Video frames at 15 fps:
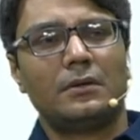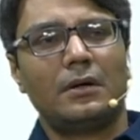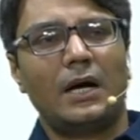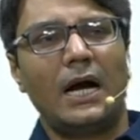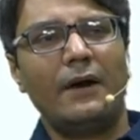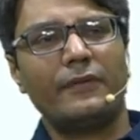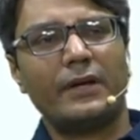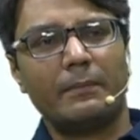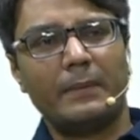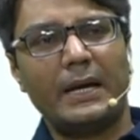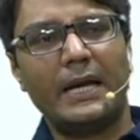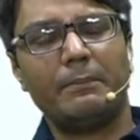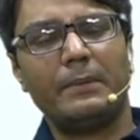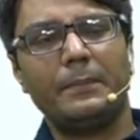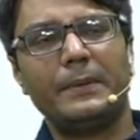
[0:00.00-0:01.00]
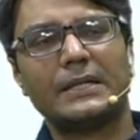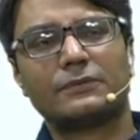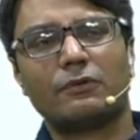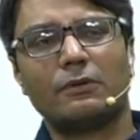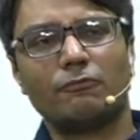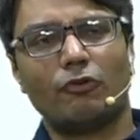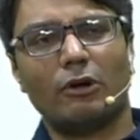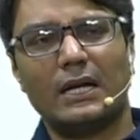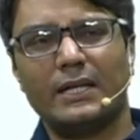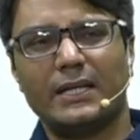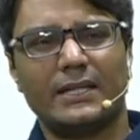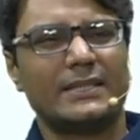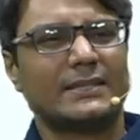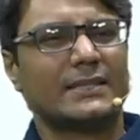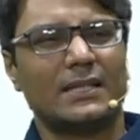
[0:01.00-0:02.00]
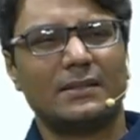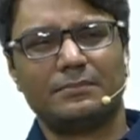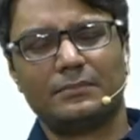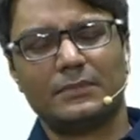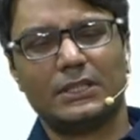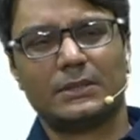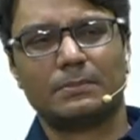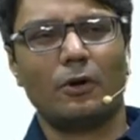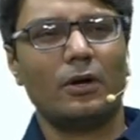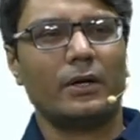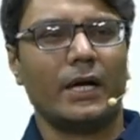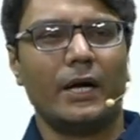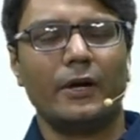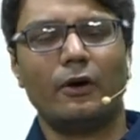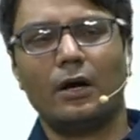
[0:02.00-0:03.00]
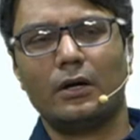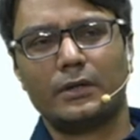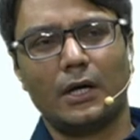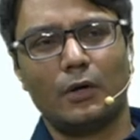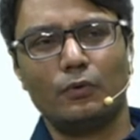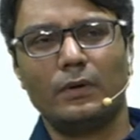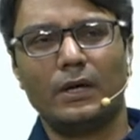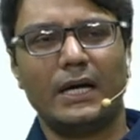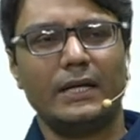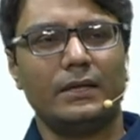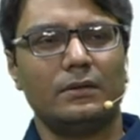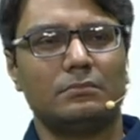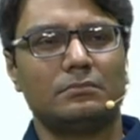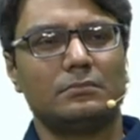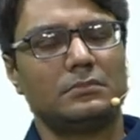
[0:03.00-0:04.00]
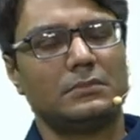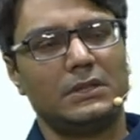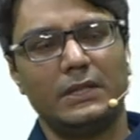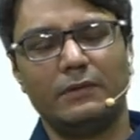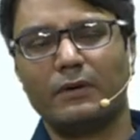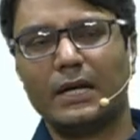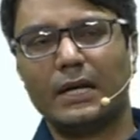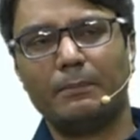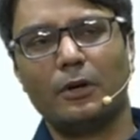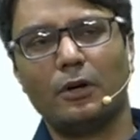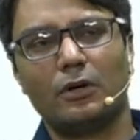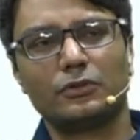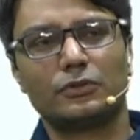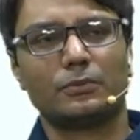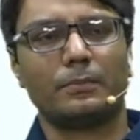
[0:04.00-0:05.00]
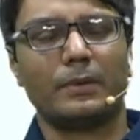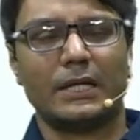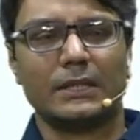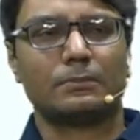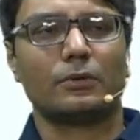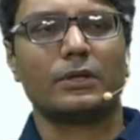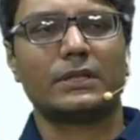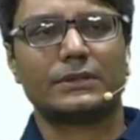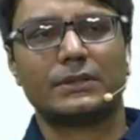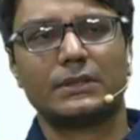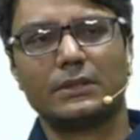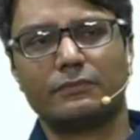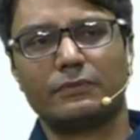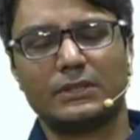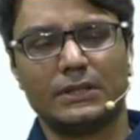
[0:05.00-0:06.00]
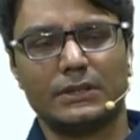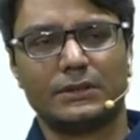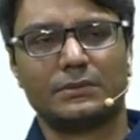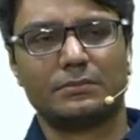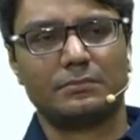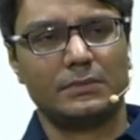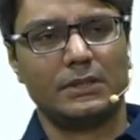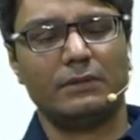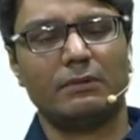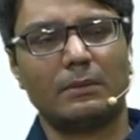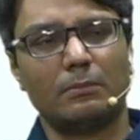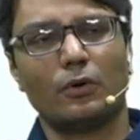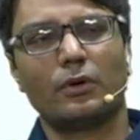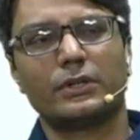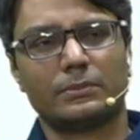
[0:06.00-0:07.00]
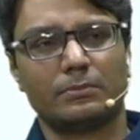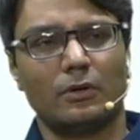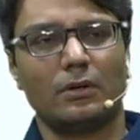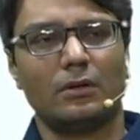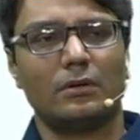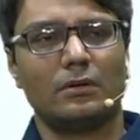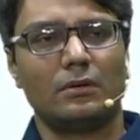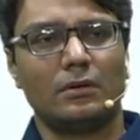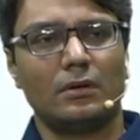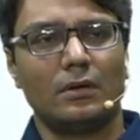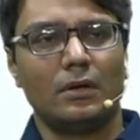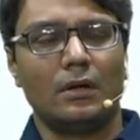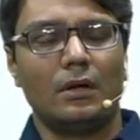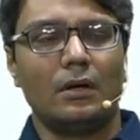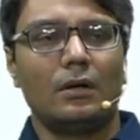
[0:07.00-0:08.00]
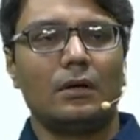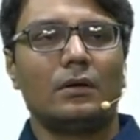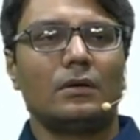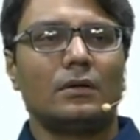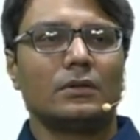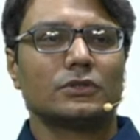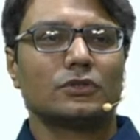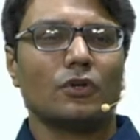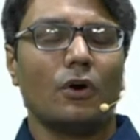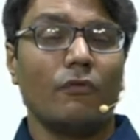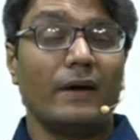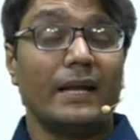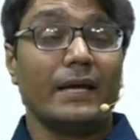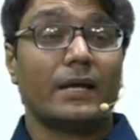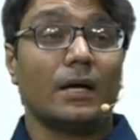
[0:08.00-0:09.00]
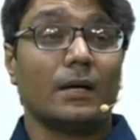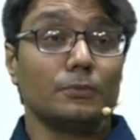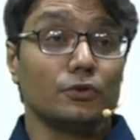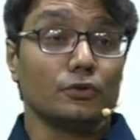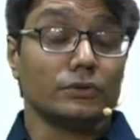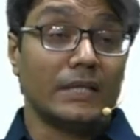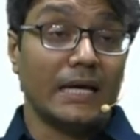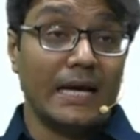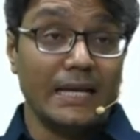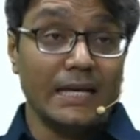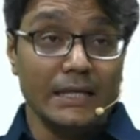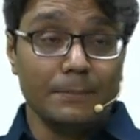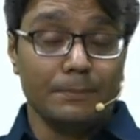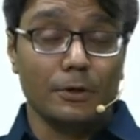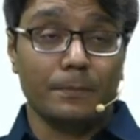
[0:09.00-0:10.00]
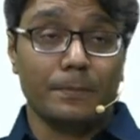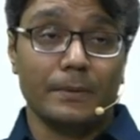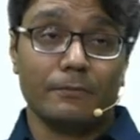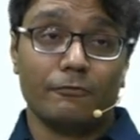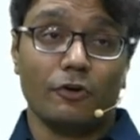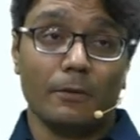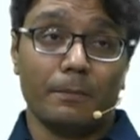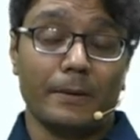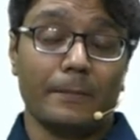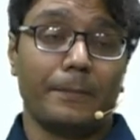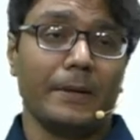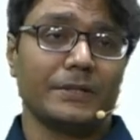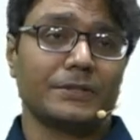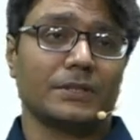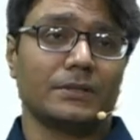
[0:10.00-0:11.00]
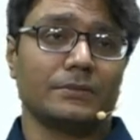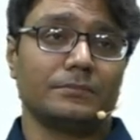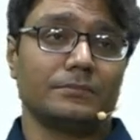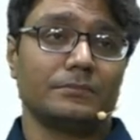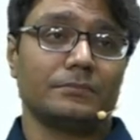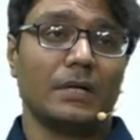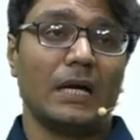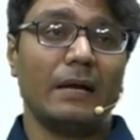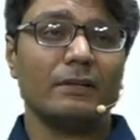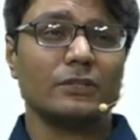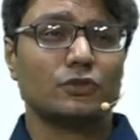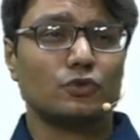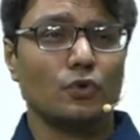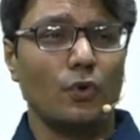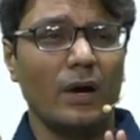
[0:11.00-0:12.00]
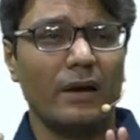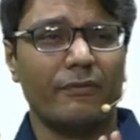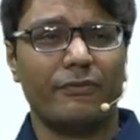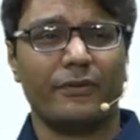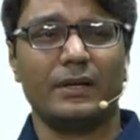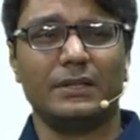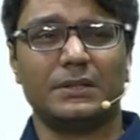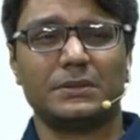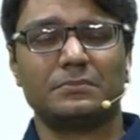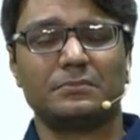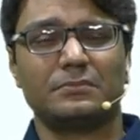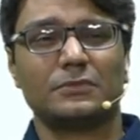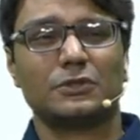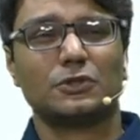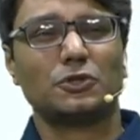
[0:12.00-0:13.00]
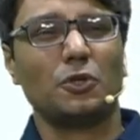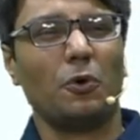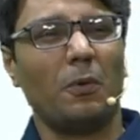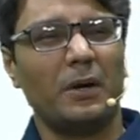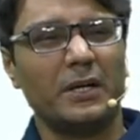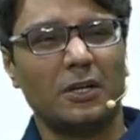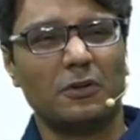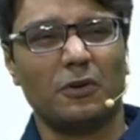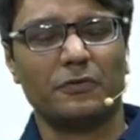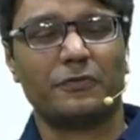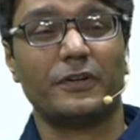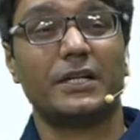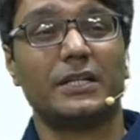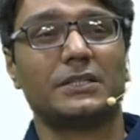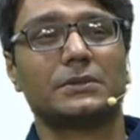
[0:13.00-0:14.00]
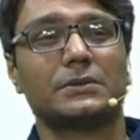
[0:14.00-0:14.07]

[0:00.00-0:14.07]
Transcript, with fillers: I have done my MBBS from Gwalior. It's a small town. I belong to Bharatpur district, which is even more small. So when I come to Delhi for preparation, I was so afraid, so underconfident.